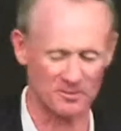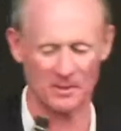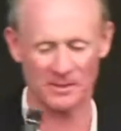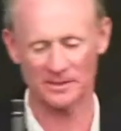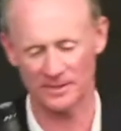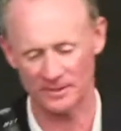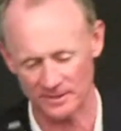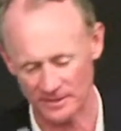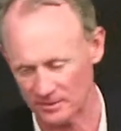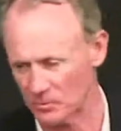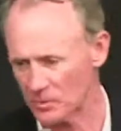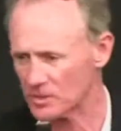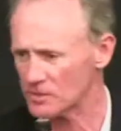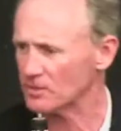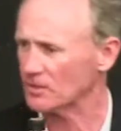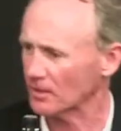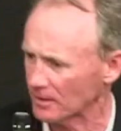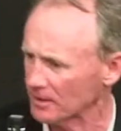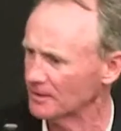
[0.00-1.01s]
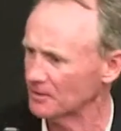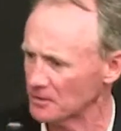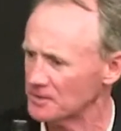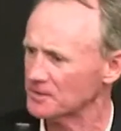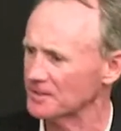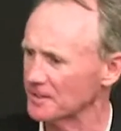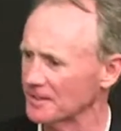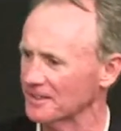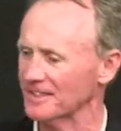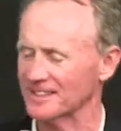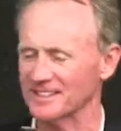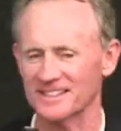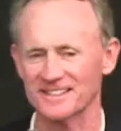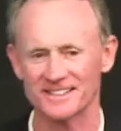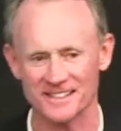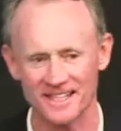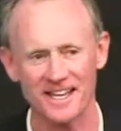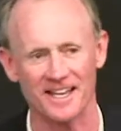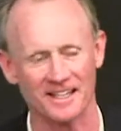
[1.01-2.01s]
But Worcester, Worcester. He
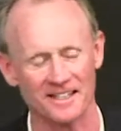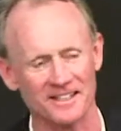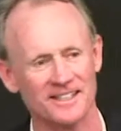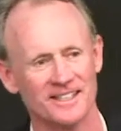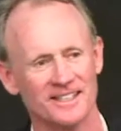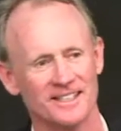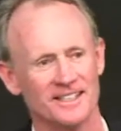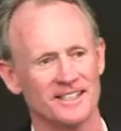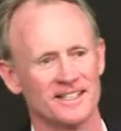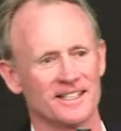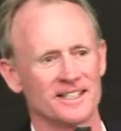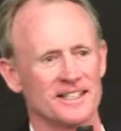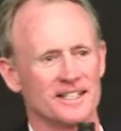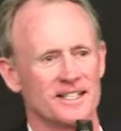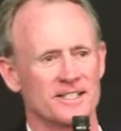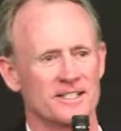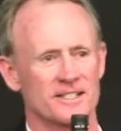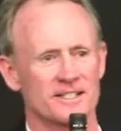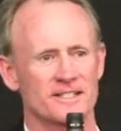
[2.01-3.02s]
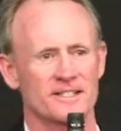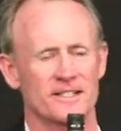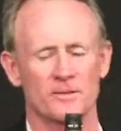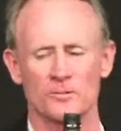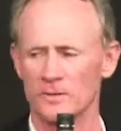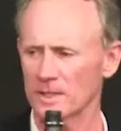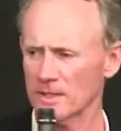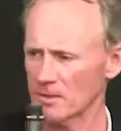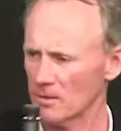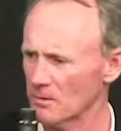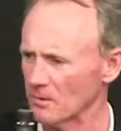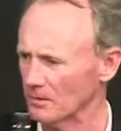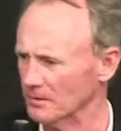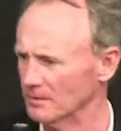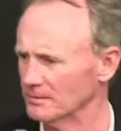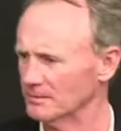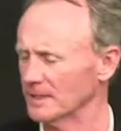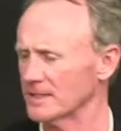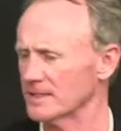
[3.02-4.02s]
said, yeah. He says, what do you
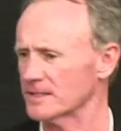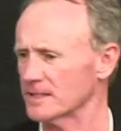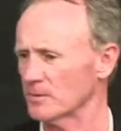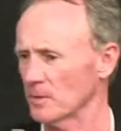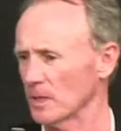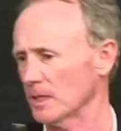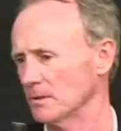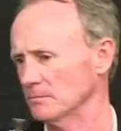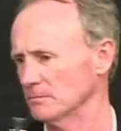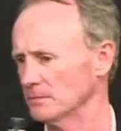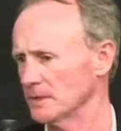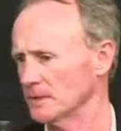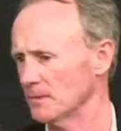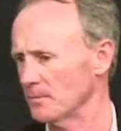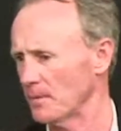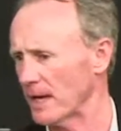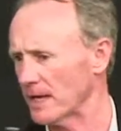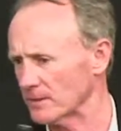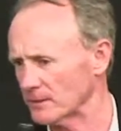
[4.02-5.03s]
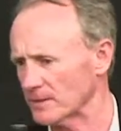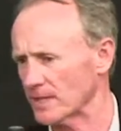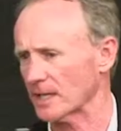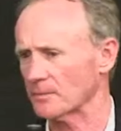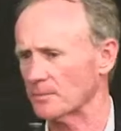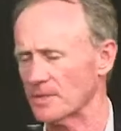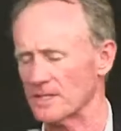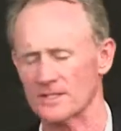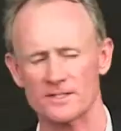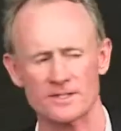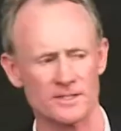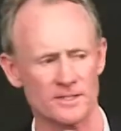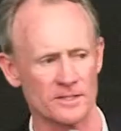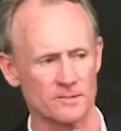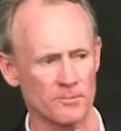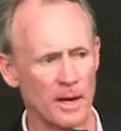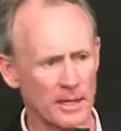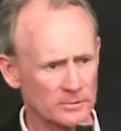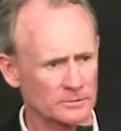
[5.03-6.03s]
do? I said, well, I'm in the biotech business.
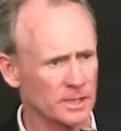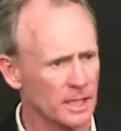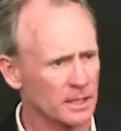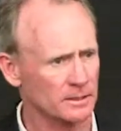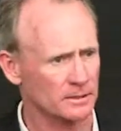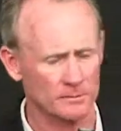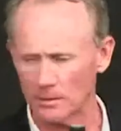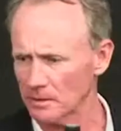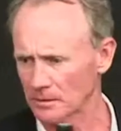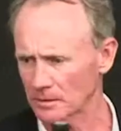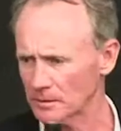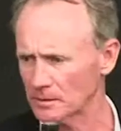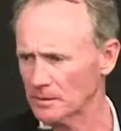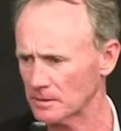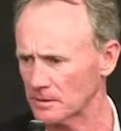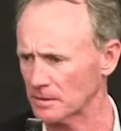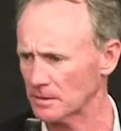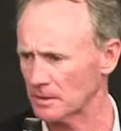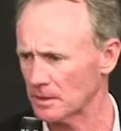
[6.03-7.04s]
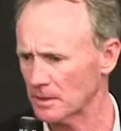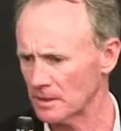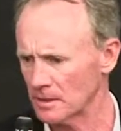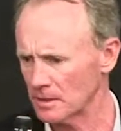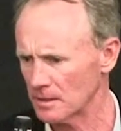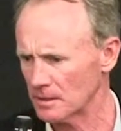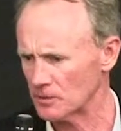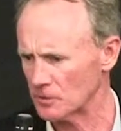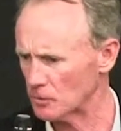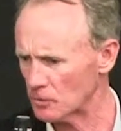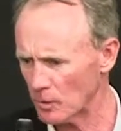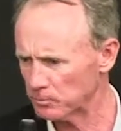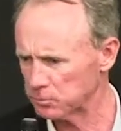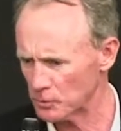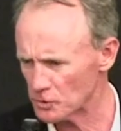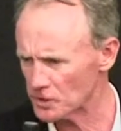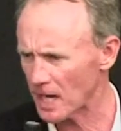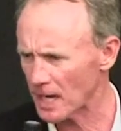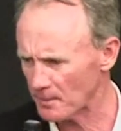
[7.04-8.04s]
Said, biotech? Yeah. He says, do you know
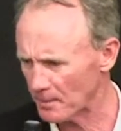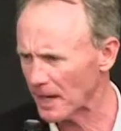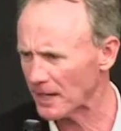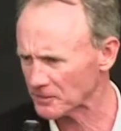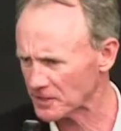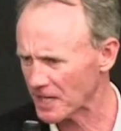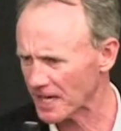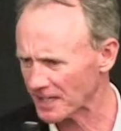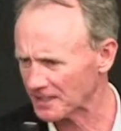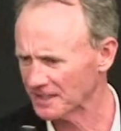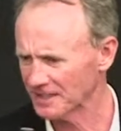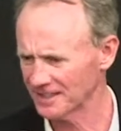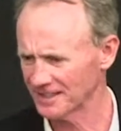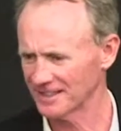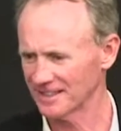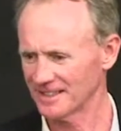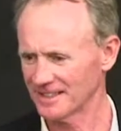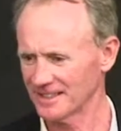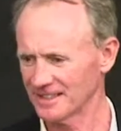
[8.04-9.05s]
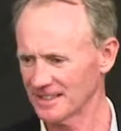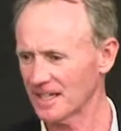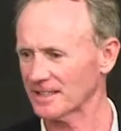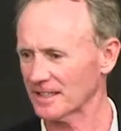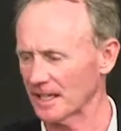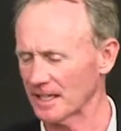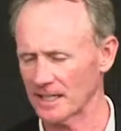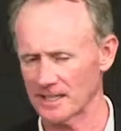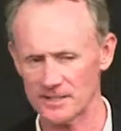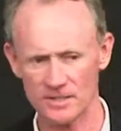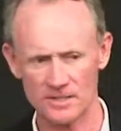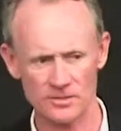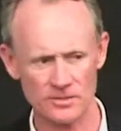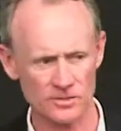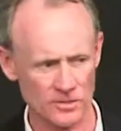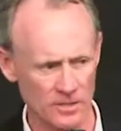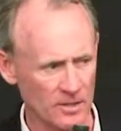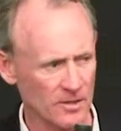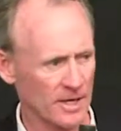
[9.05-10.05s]
Blue Sky Biotech? Yeah, I said,
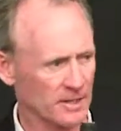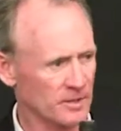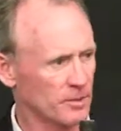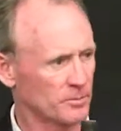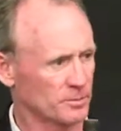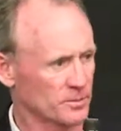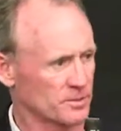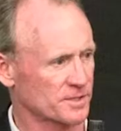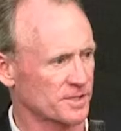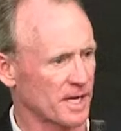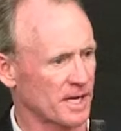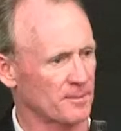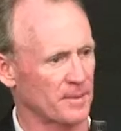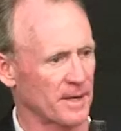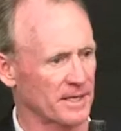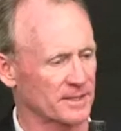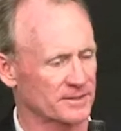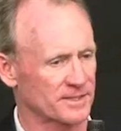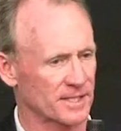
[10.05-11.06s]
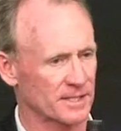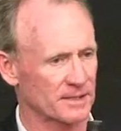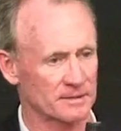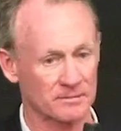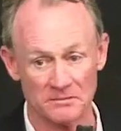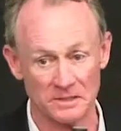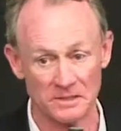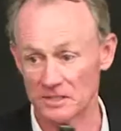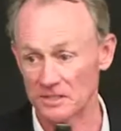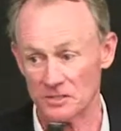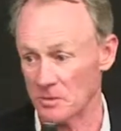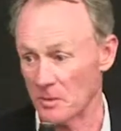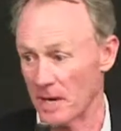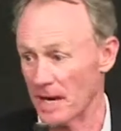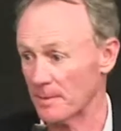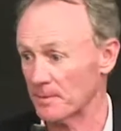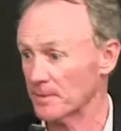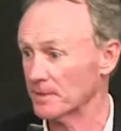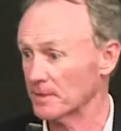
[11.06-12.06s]
sure, I know Blue Sky Biotech. It just so
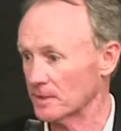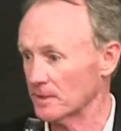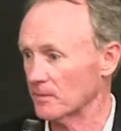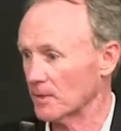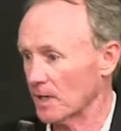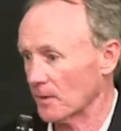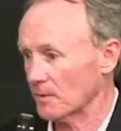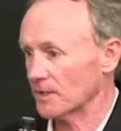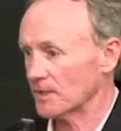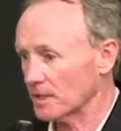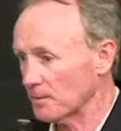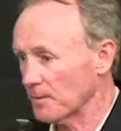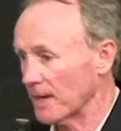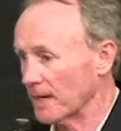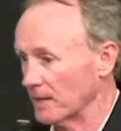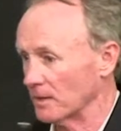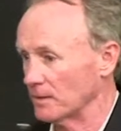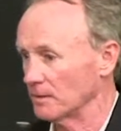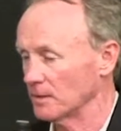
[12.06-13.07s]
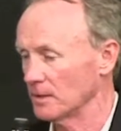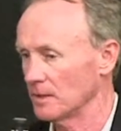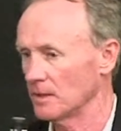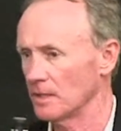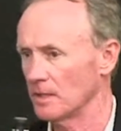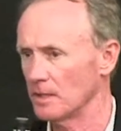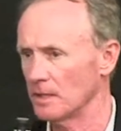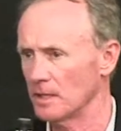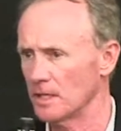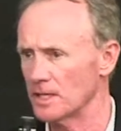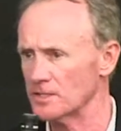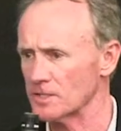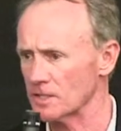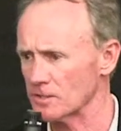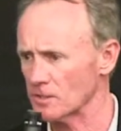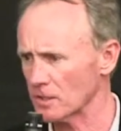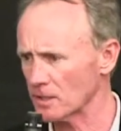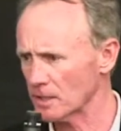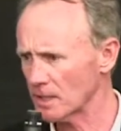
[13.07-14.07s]
happened they're in our incubator. He
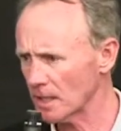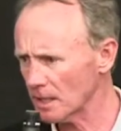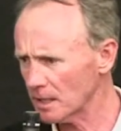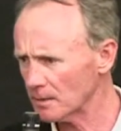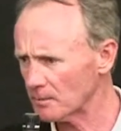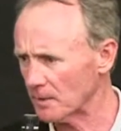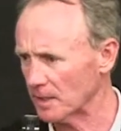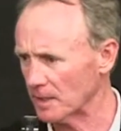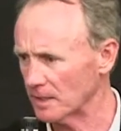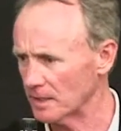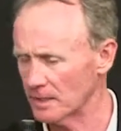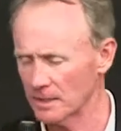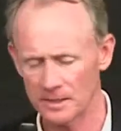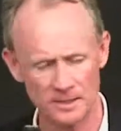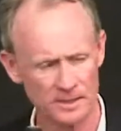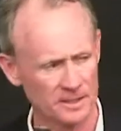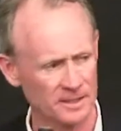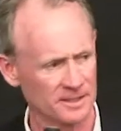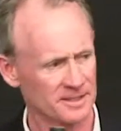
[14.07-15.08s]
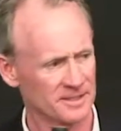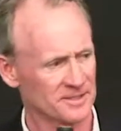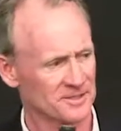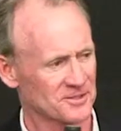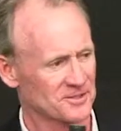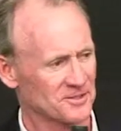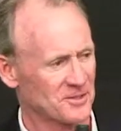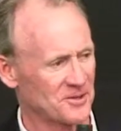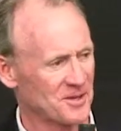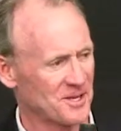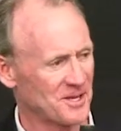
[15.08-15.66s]
says, you're kidding me. So